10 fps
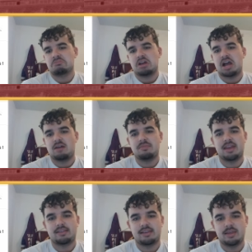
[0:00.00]
I'm
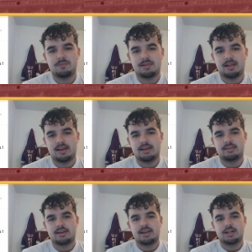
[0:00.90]
guessing he plays.
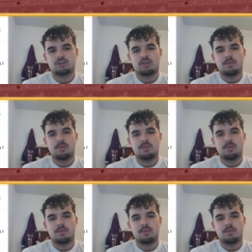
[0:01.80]
Then you got Trey